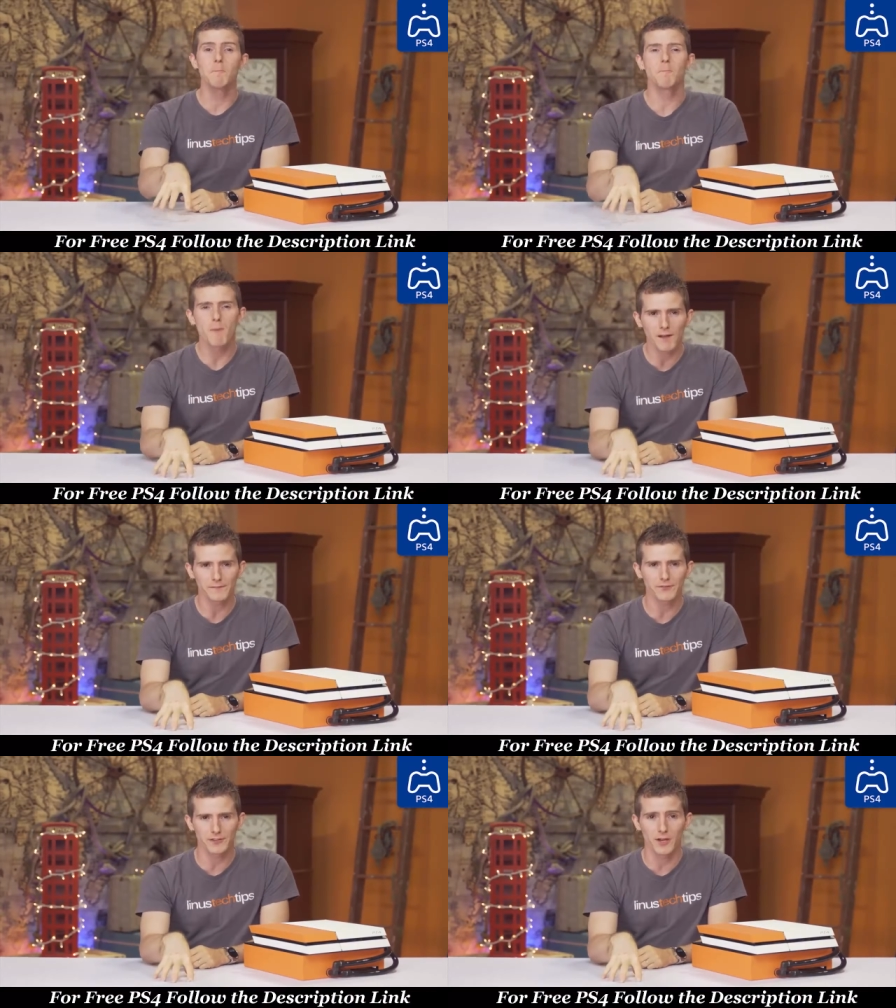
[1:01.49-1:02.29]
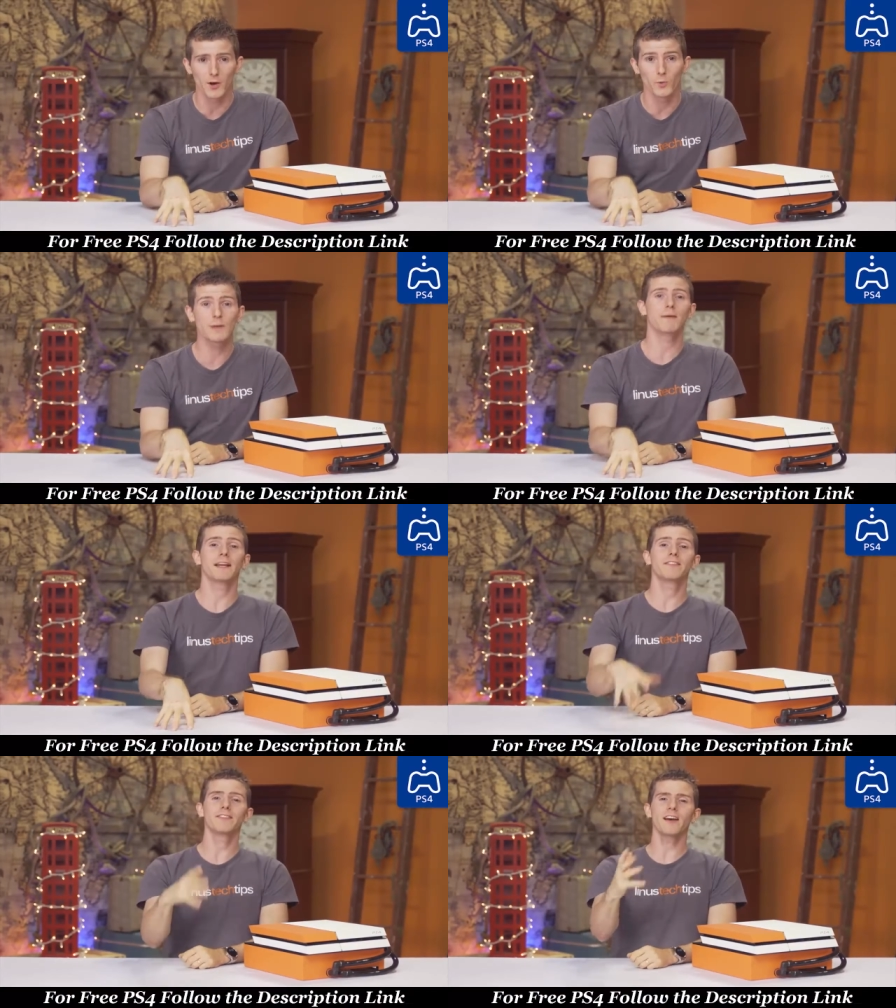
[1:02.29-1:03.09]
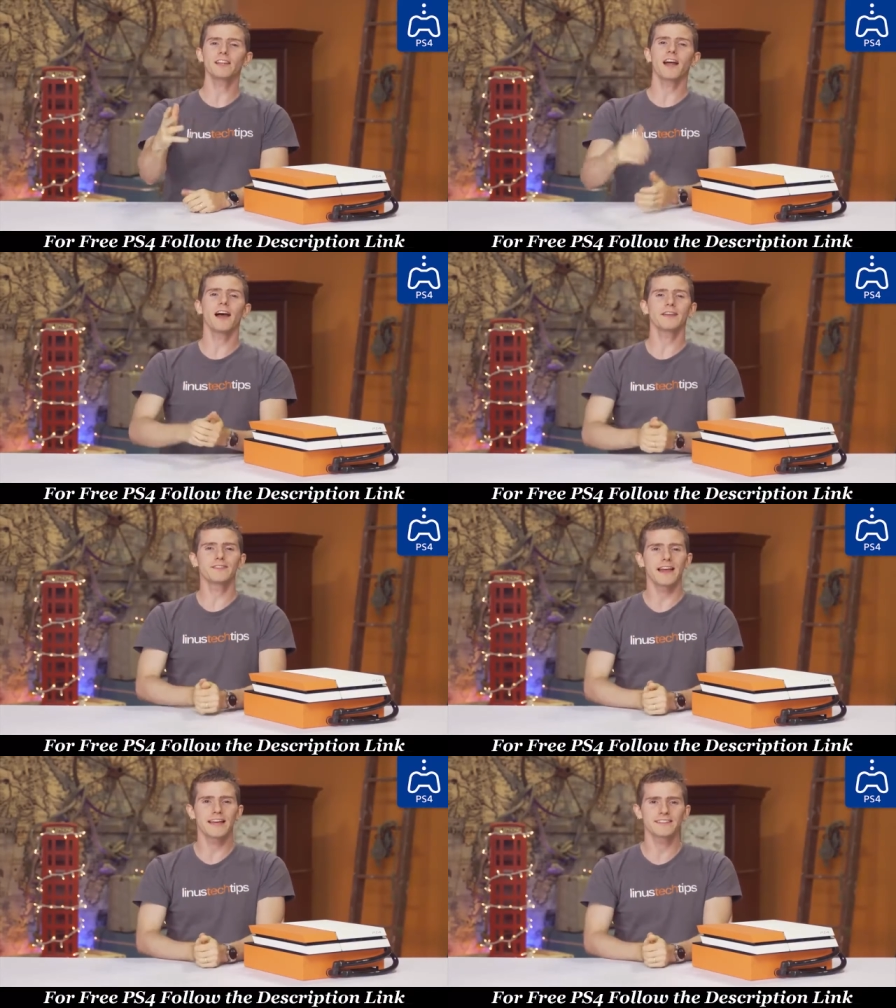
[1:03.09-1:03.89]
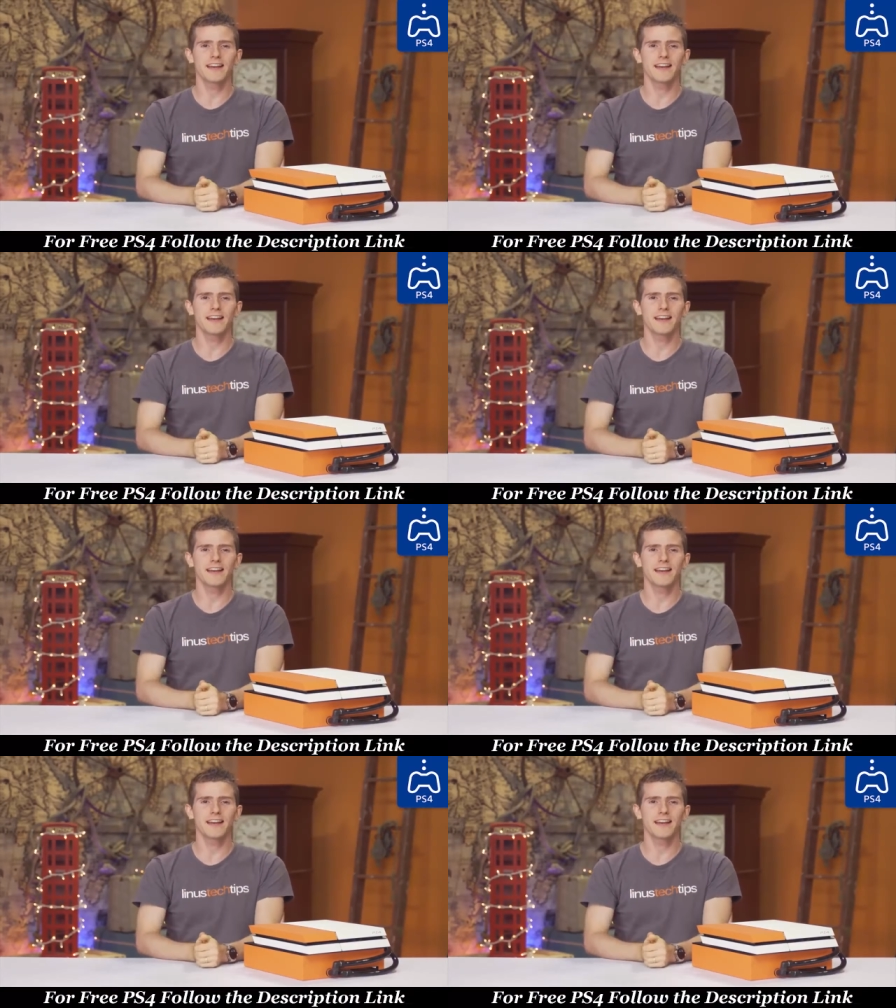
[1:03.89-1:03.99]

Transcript: months ago when my son and I sat